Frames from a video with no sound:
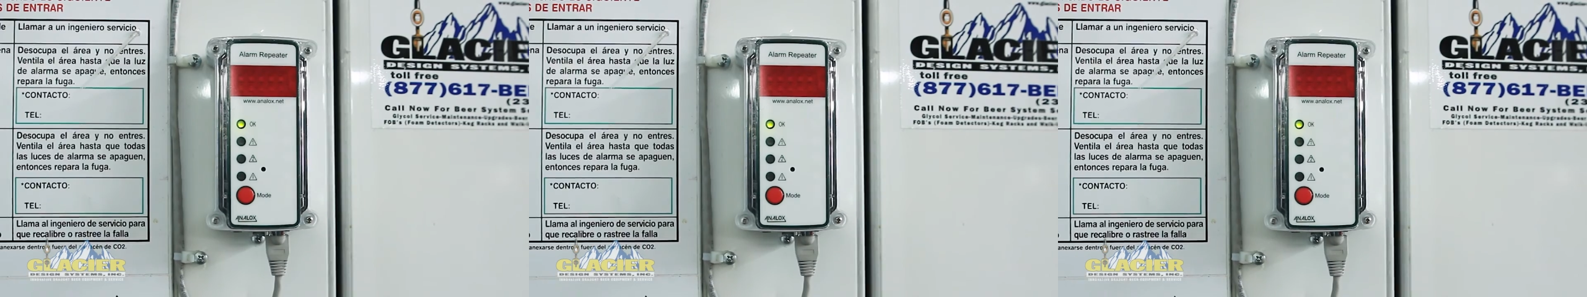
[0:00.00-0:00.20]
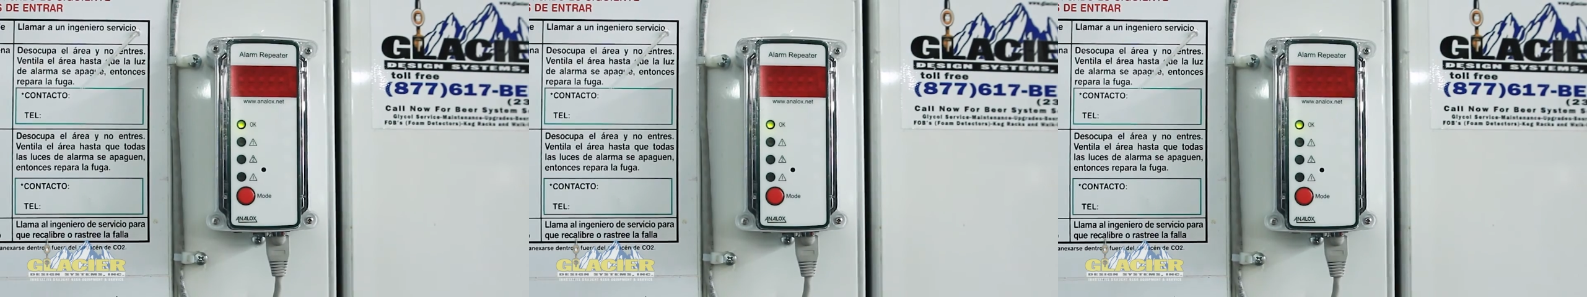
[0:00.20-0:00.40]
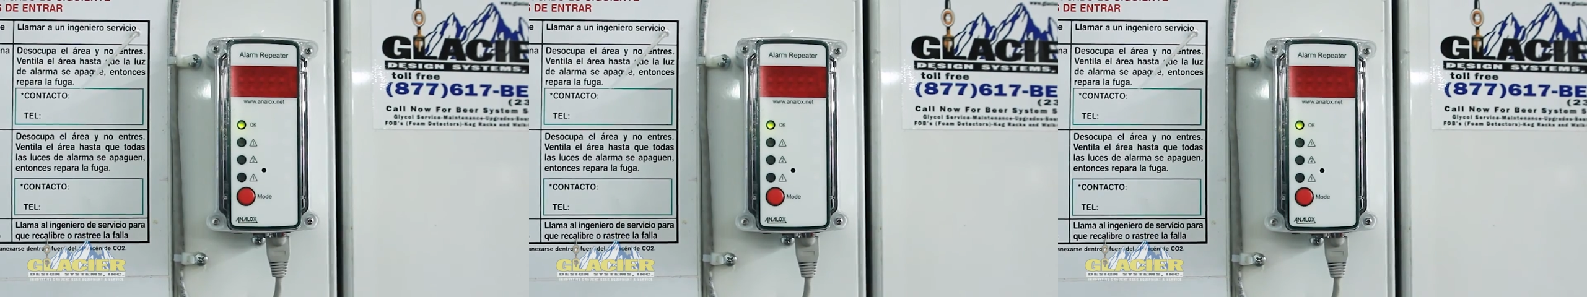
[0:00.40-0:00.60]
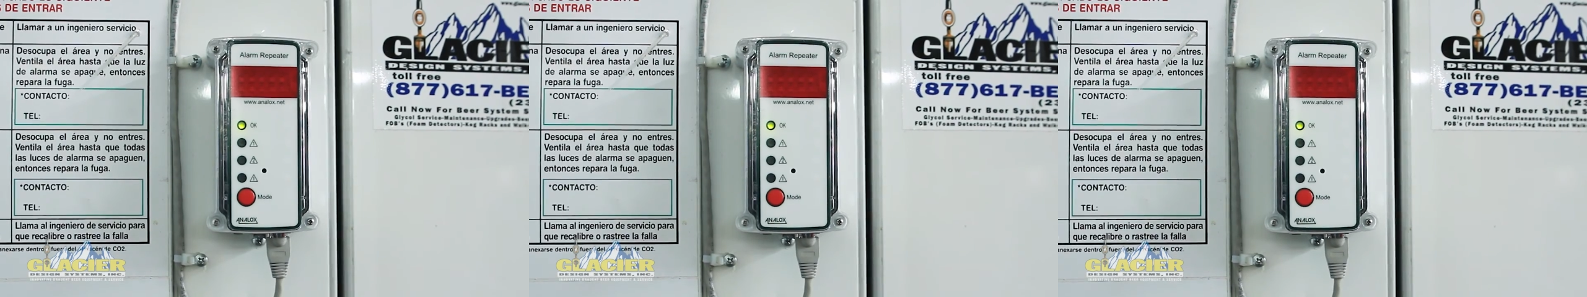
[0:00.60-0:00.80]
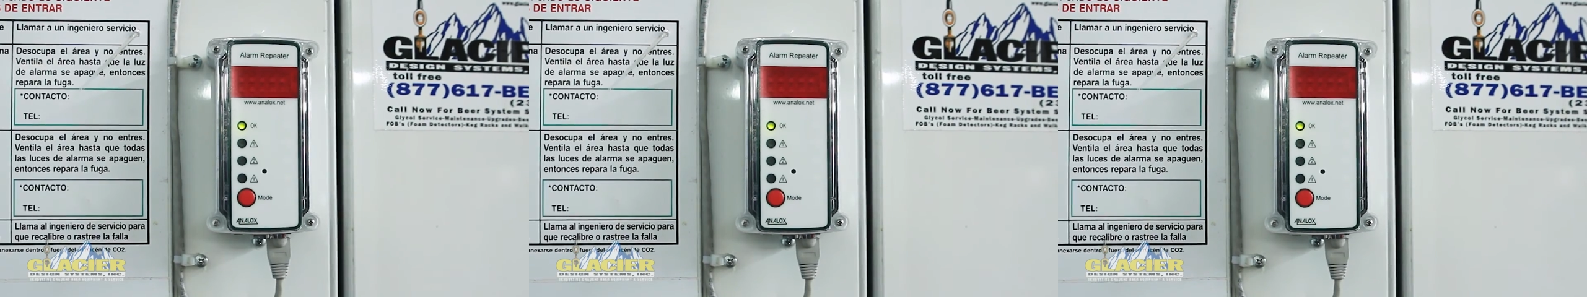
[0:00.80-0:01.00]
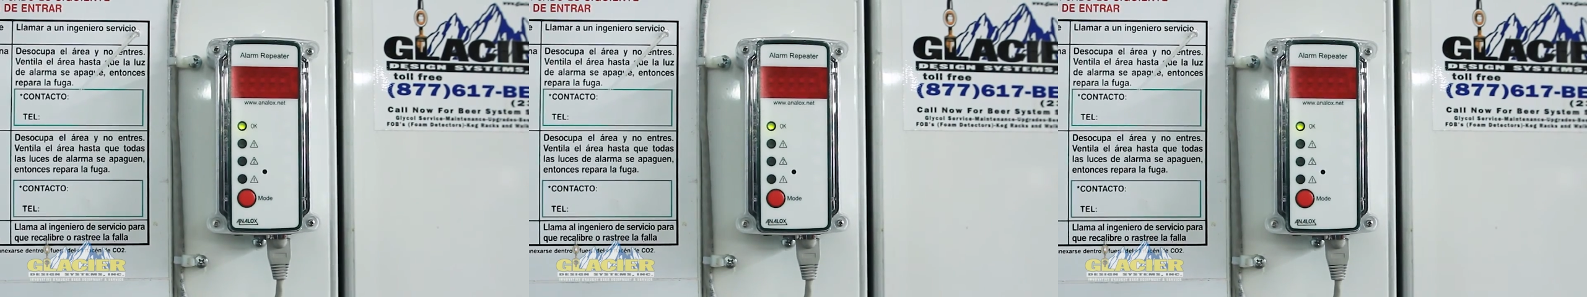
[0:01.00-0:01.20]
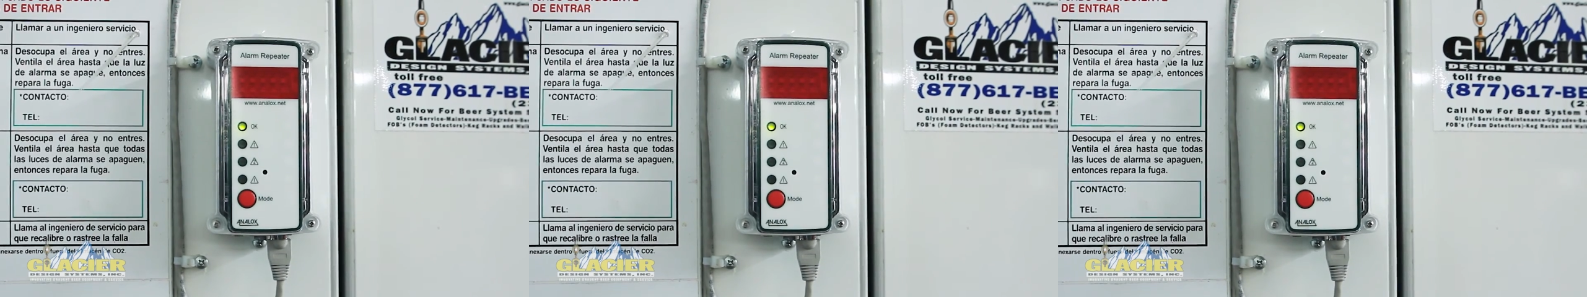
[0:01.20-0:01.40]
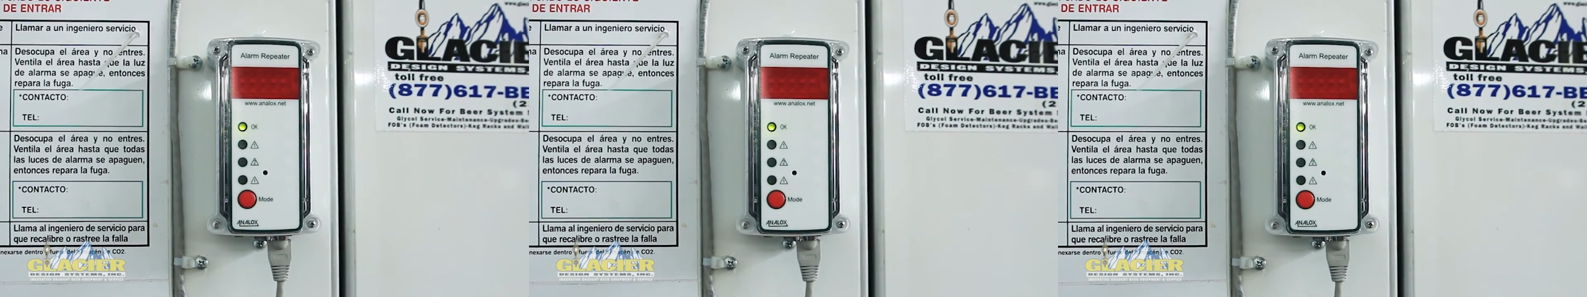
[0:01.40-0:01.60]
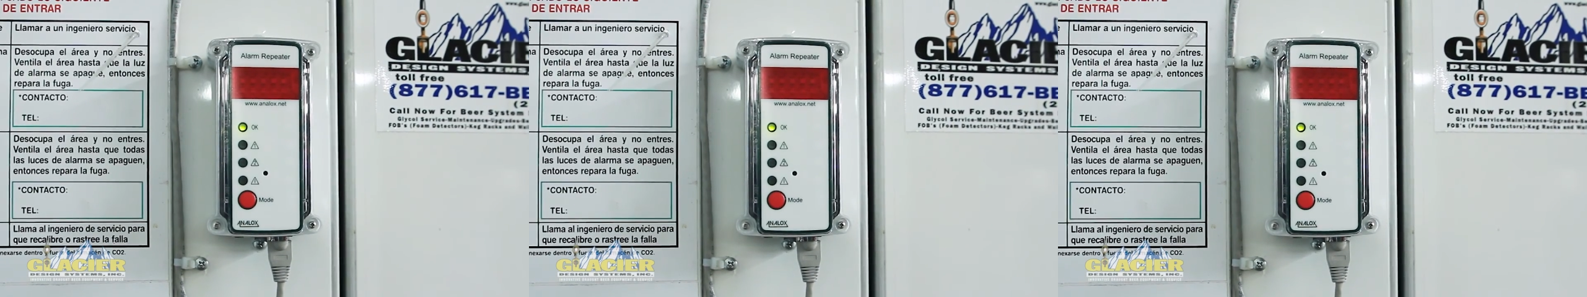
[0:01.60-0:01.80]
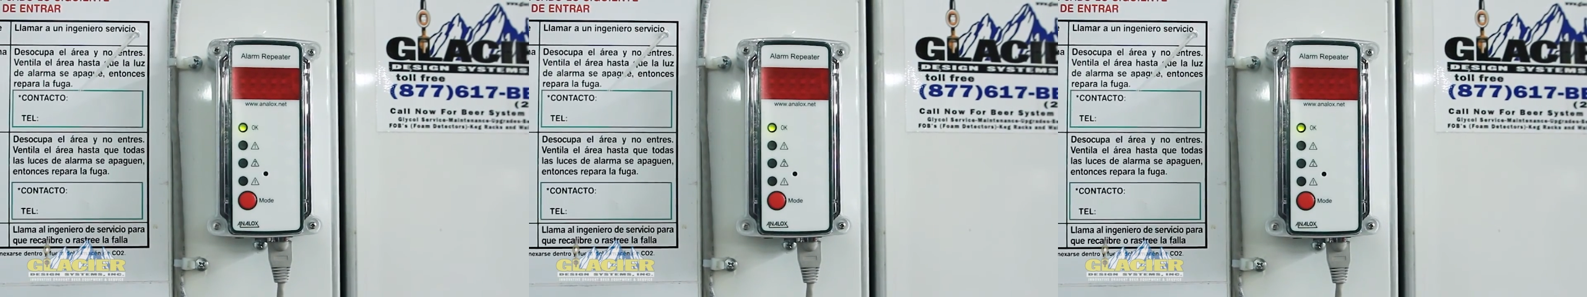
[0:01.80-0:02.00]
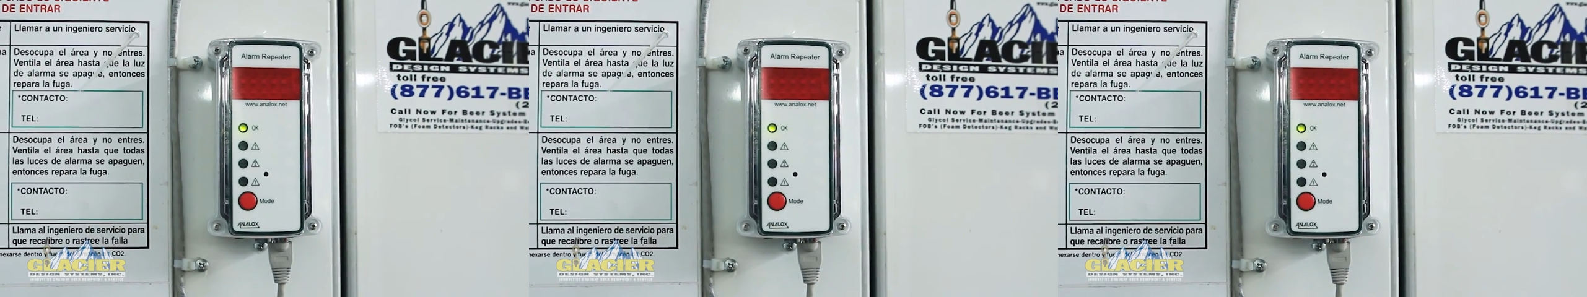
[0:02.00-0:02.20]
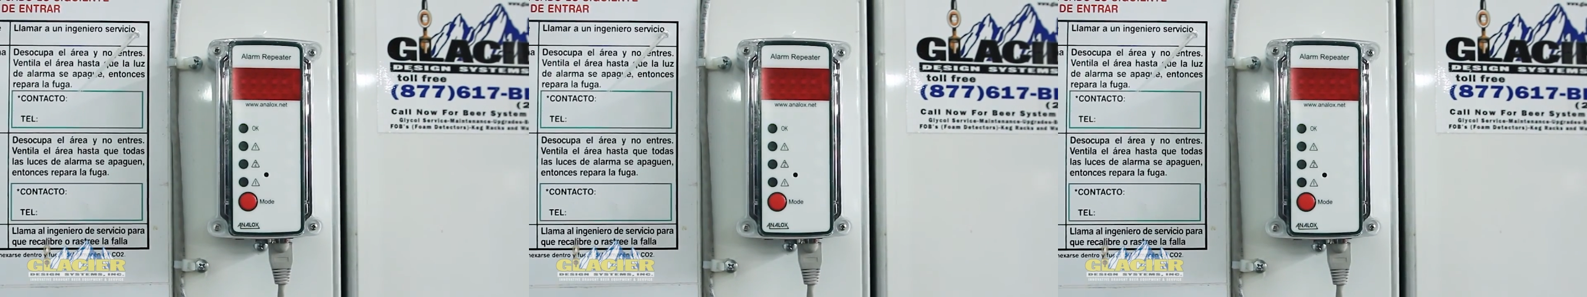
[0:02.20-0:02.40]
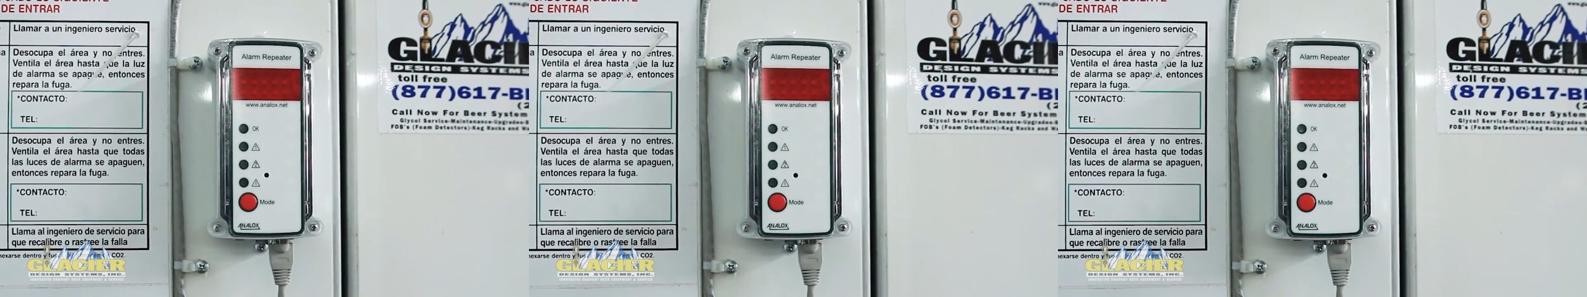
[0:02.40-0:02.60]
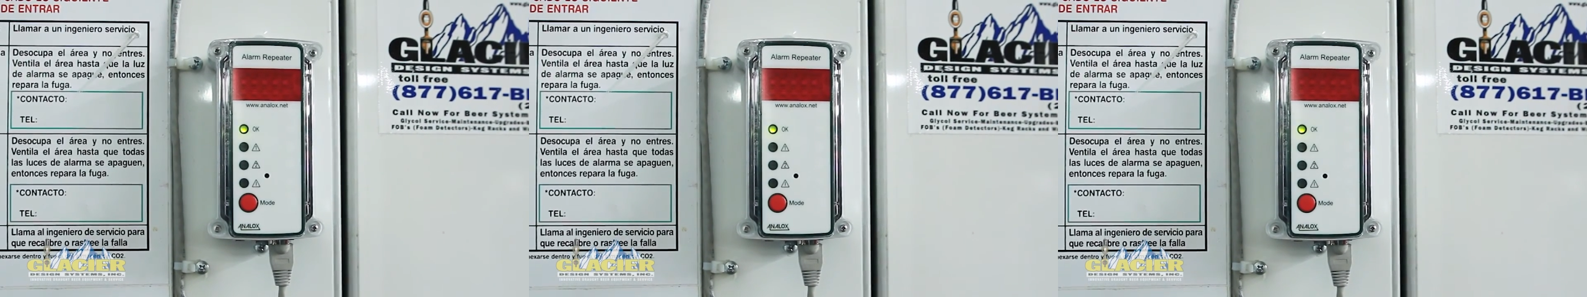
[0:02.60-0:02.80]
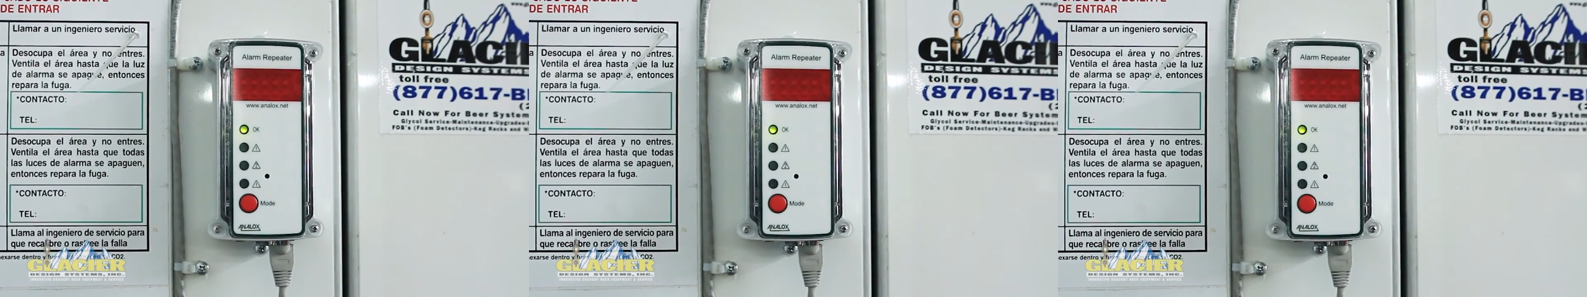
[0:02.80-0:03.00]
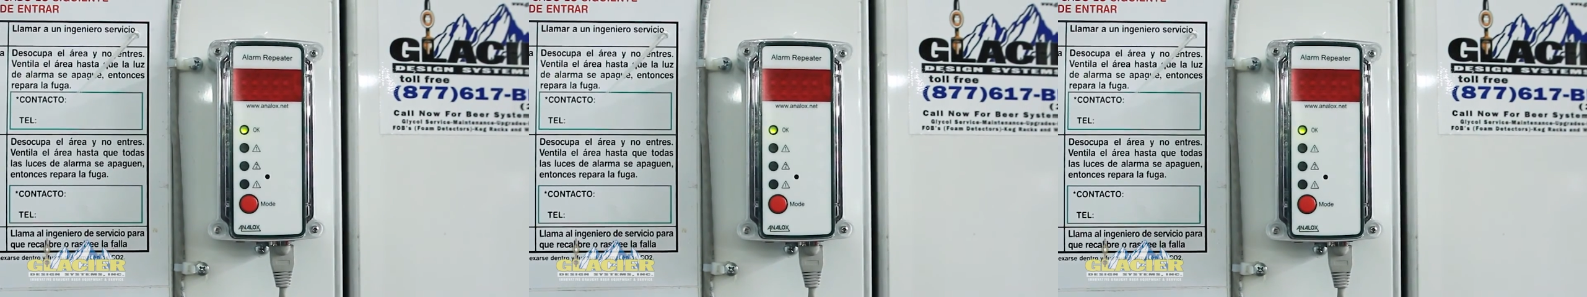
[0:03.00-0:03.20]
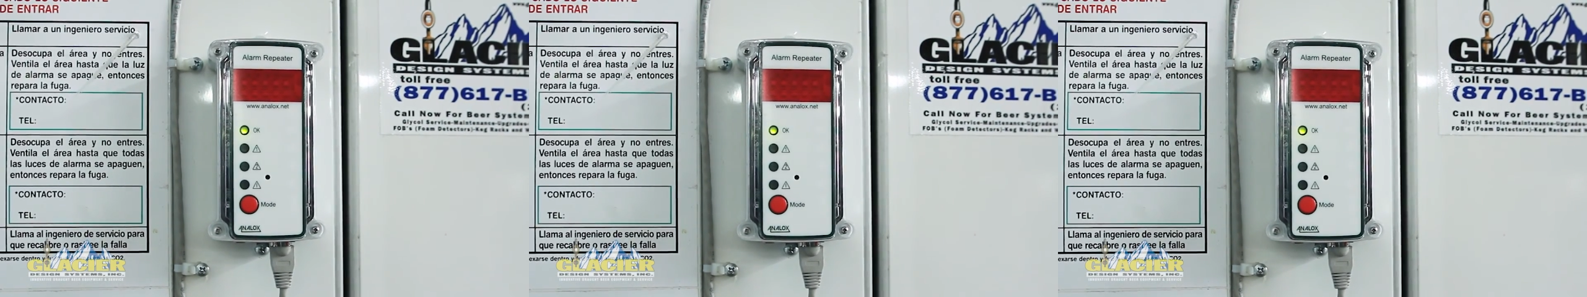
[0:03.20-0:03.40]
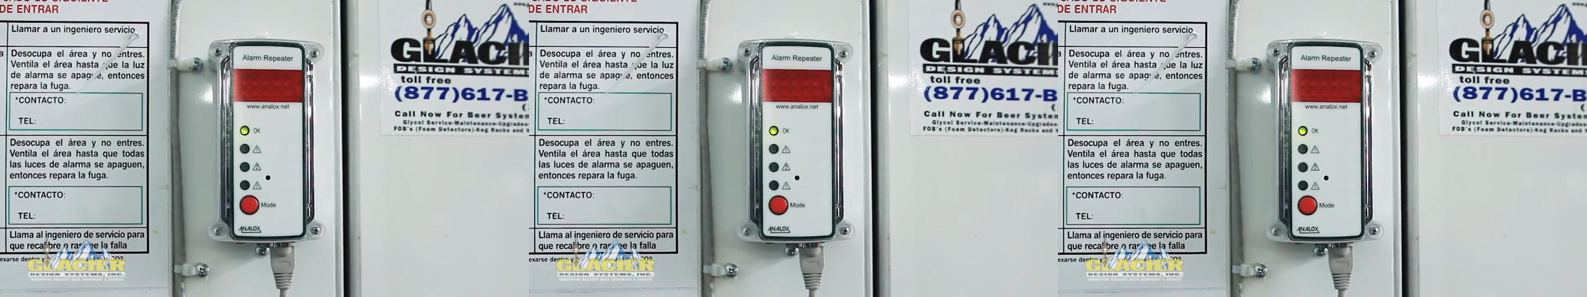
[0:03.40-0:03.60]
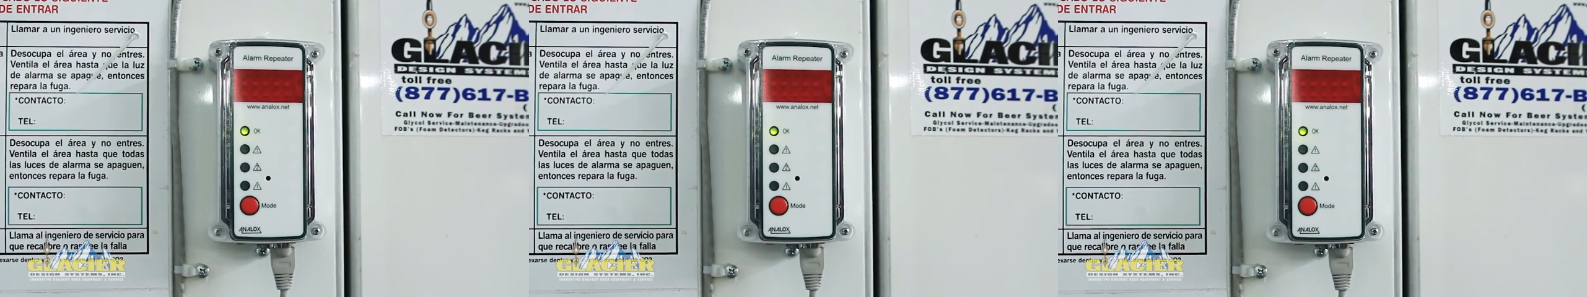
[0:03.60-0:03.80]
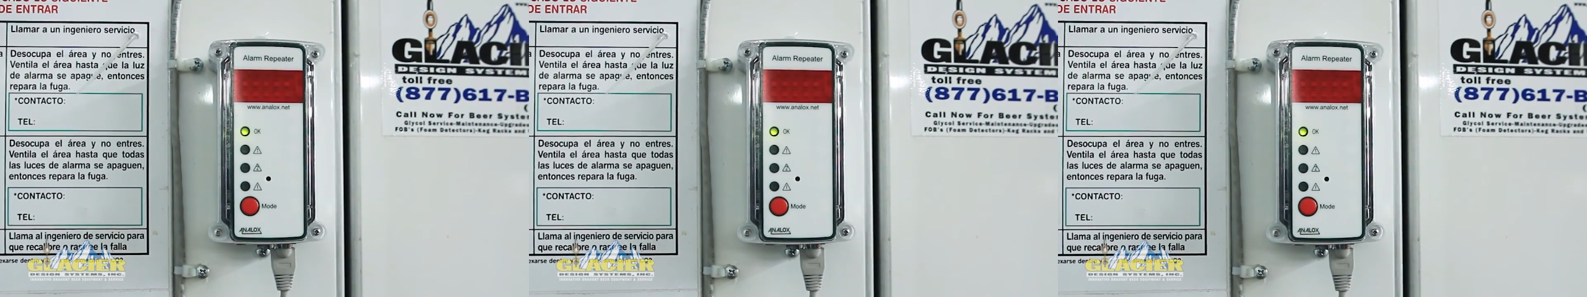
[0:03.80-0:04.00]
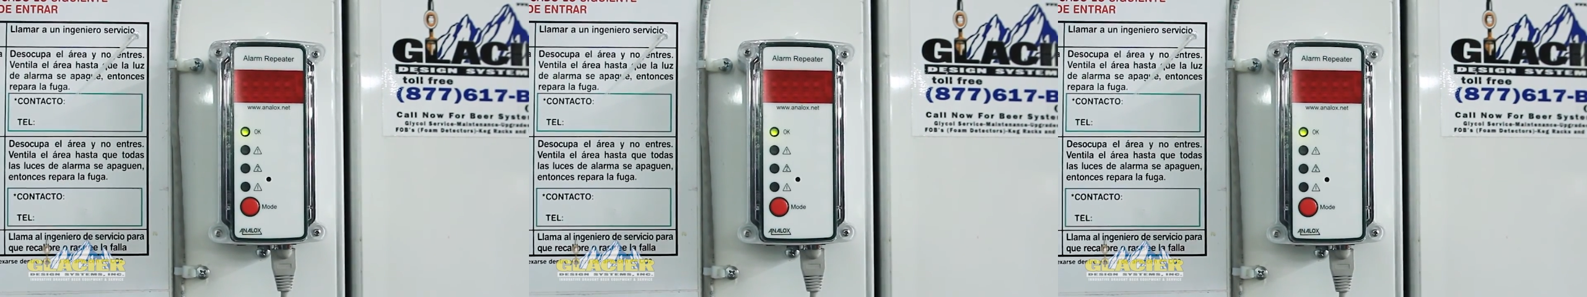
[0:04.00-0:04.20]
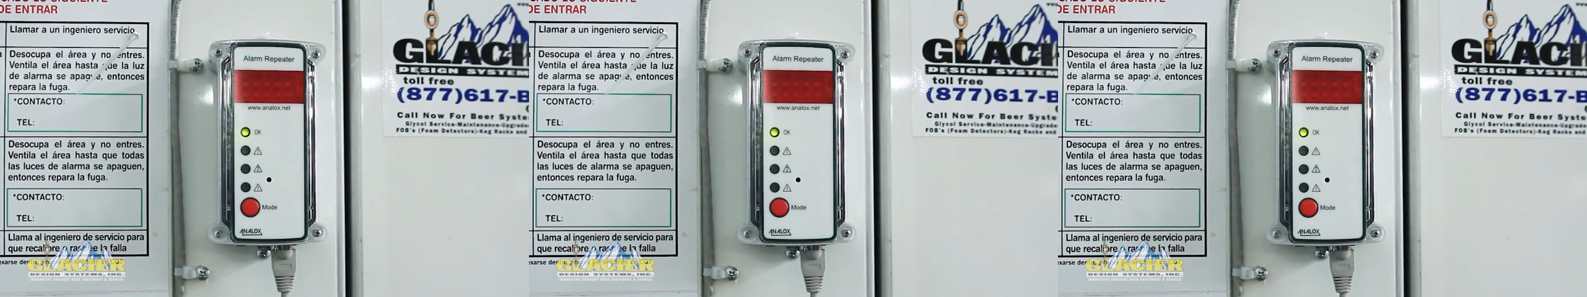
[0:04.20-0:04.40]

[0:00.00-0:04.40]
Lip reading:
Nobody's mouth can be seen.